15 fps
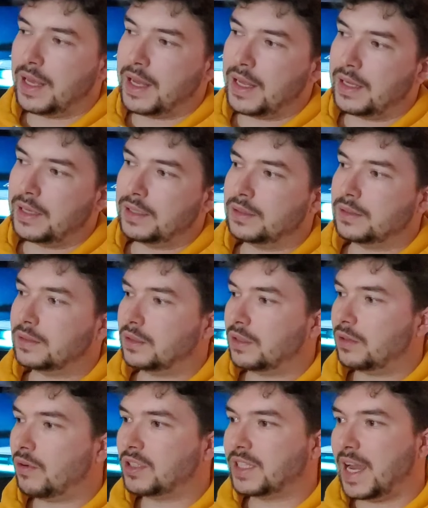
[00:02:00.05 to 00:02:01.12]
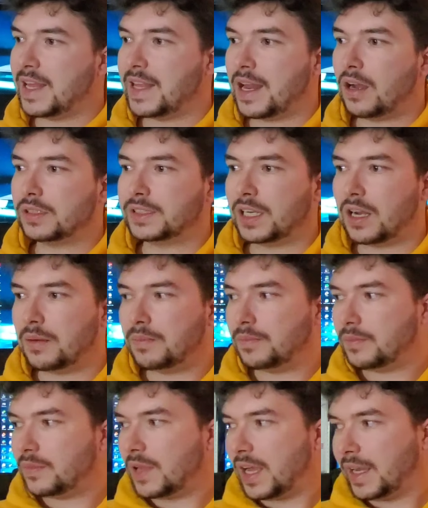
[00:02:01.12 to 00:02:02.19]
then once I had that all set up,
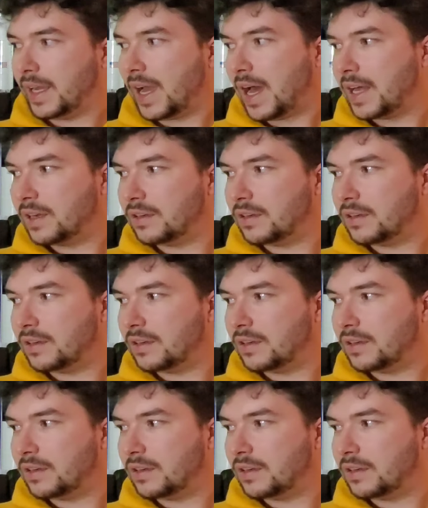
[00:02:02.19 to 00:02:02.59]
I kind